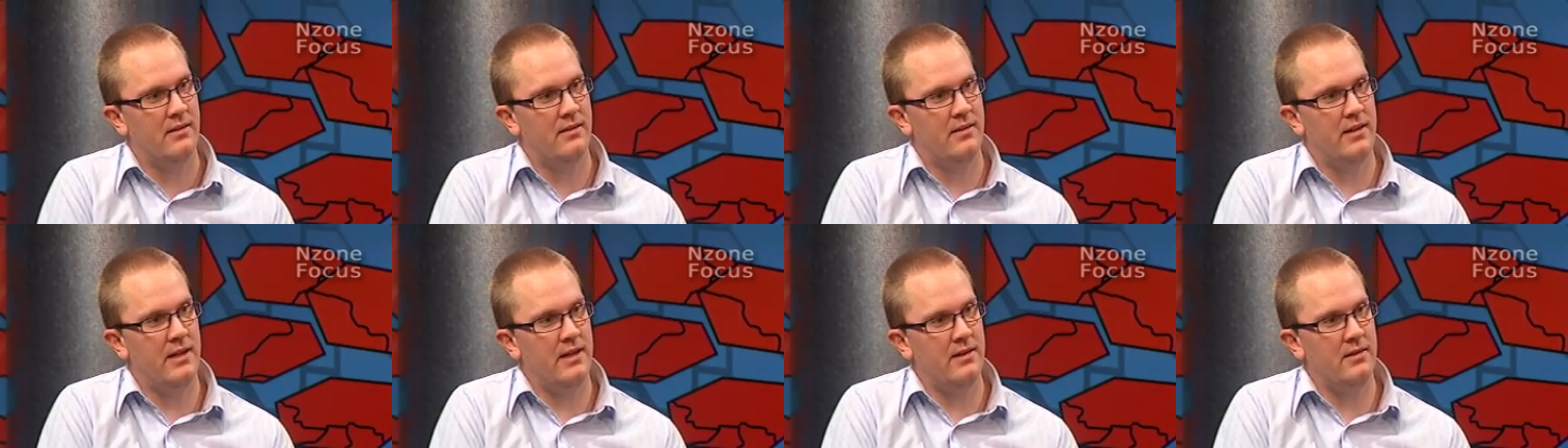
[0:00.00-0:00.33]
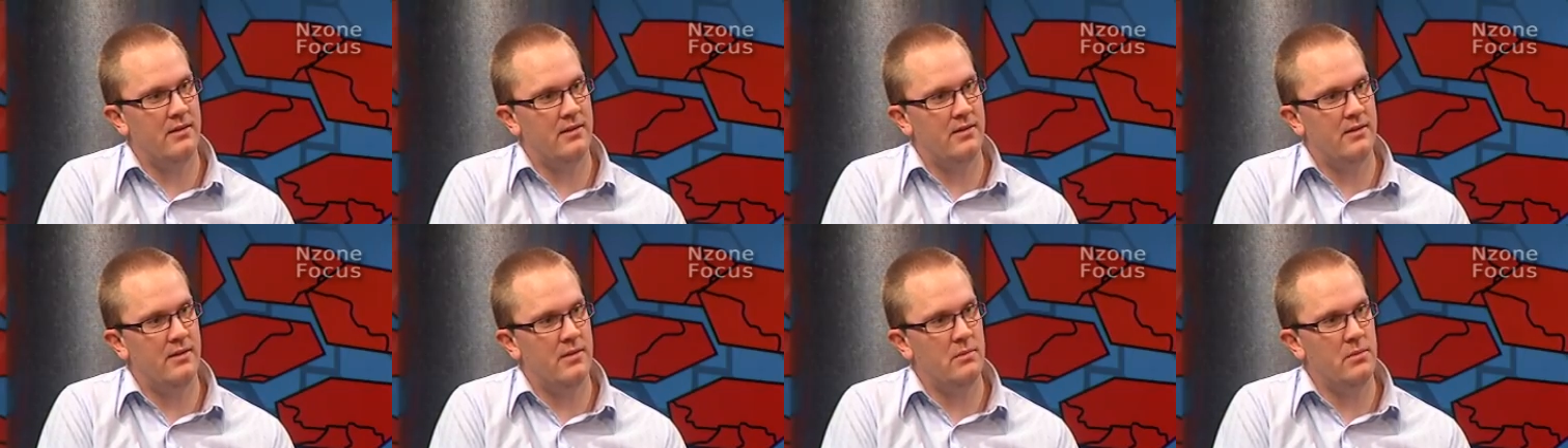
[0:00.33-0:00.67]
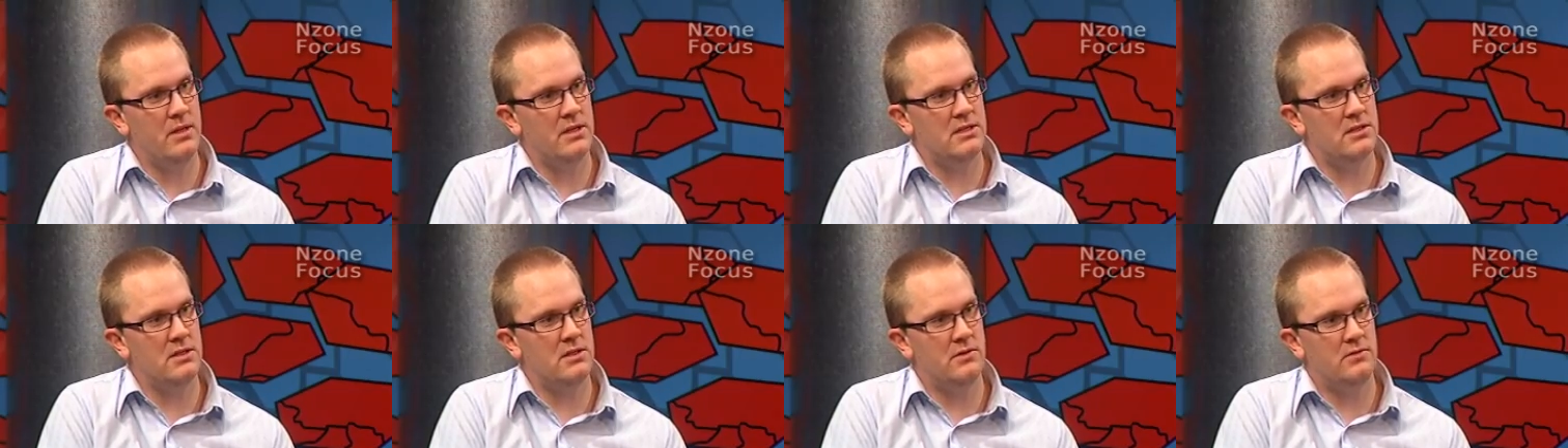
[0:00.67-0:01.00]
that the
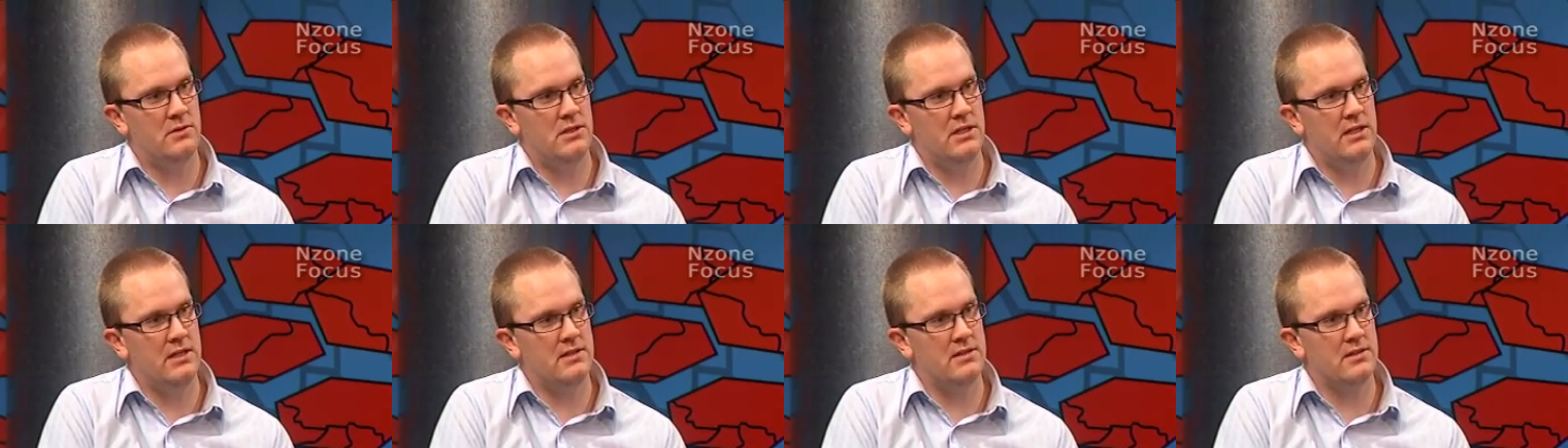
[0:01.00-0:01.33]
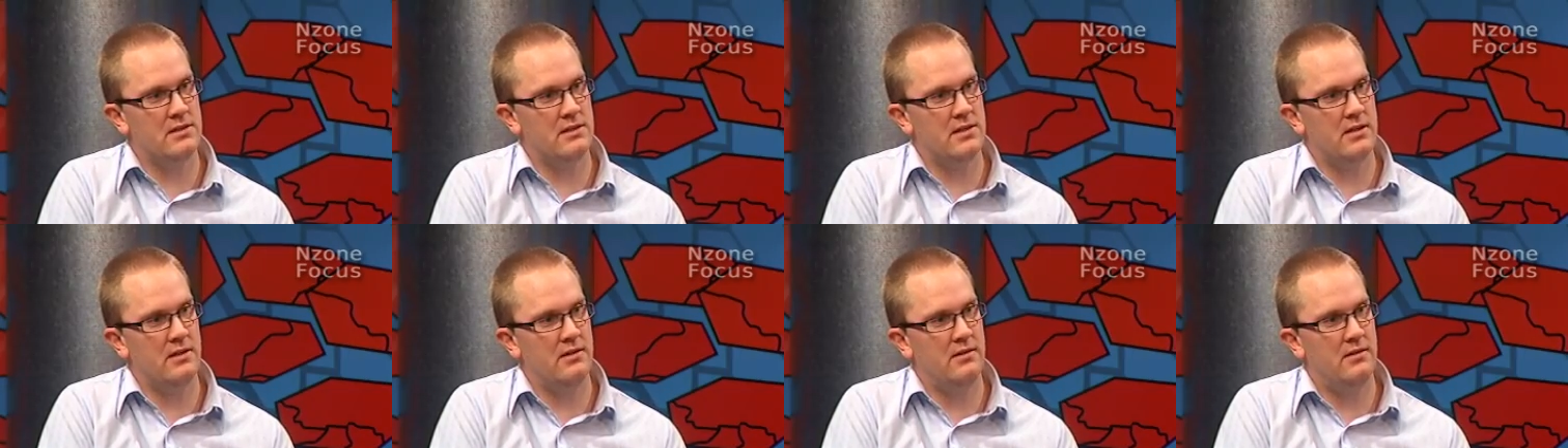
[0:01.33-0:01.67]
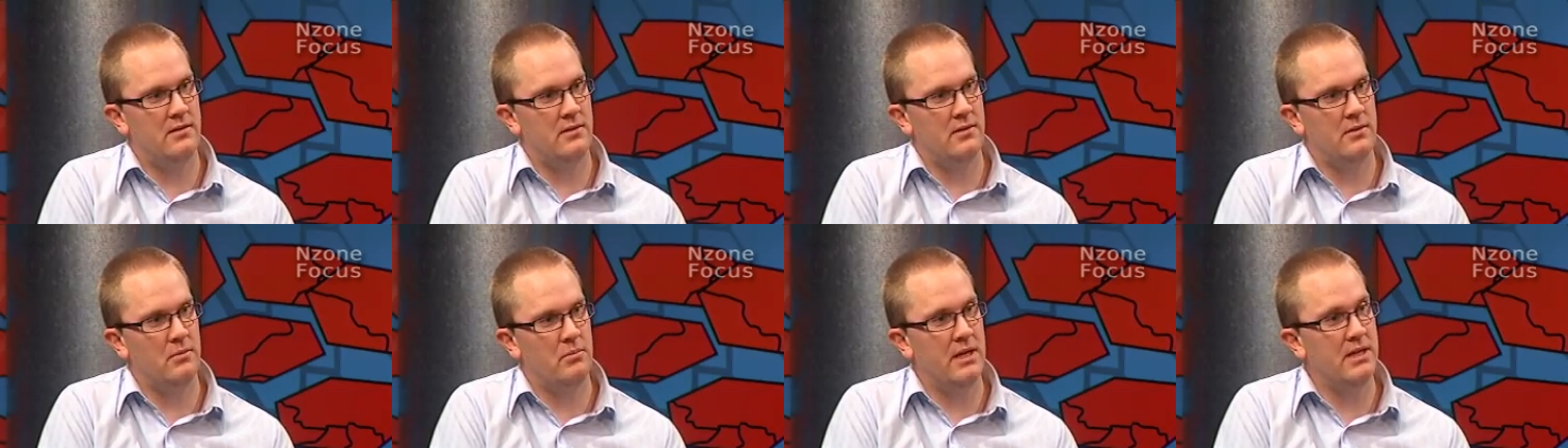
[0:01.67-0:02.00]
message of Jesus had
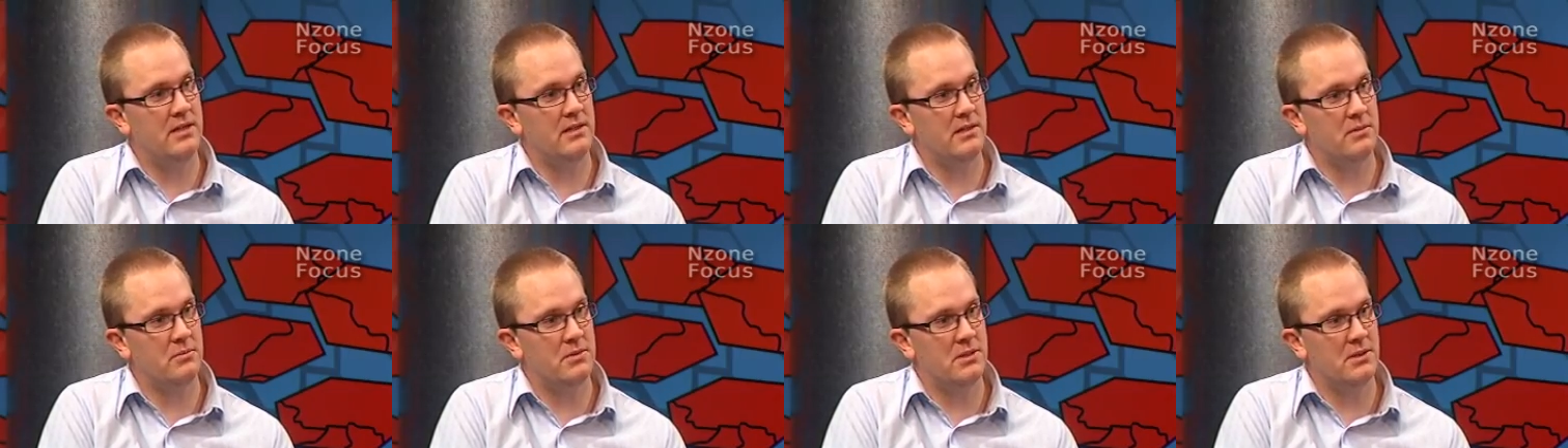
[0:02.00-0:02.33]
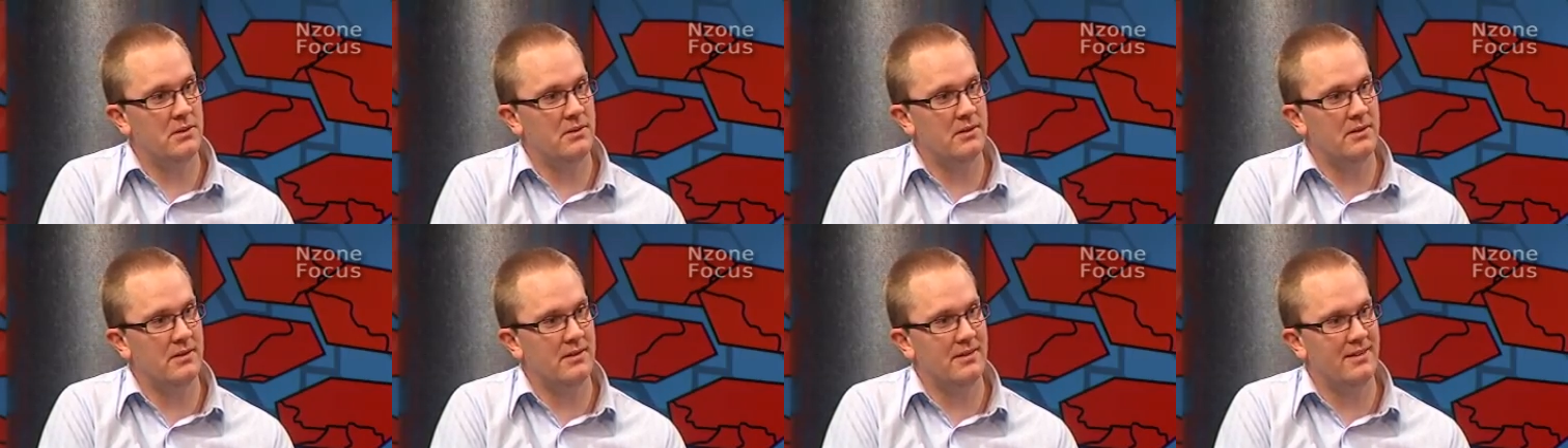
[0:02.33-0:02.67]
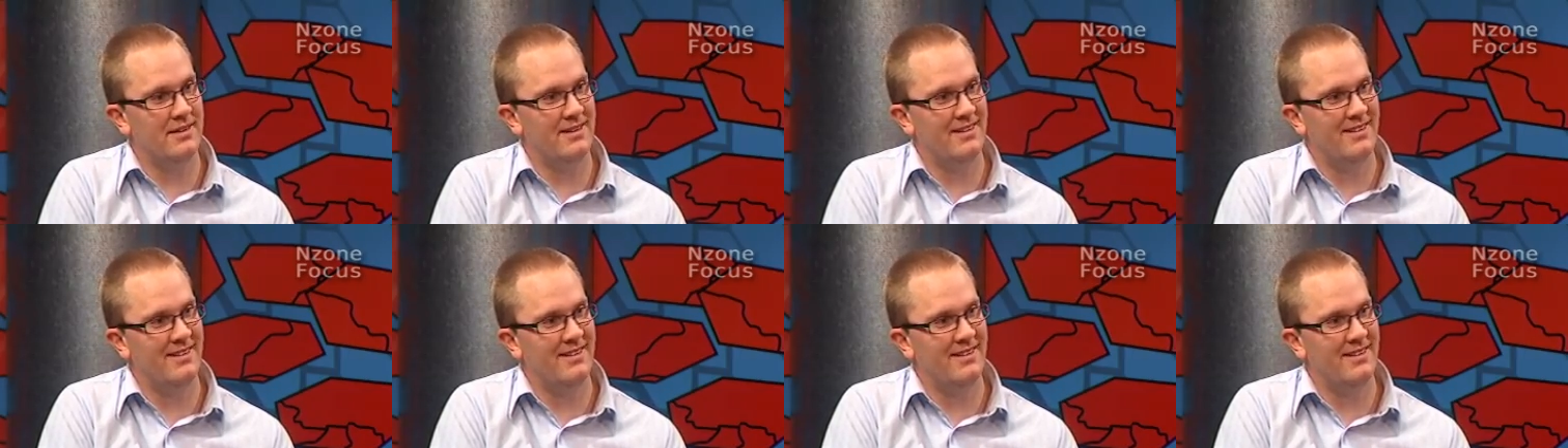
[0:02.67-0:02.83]
beaten him to it.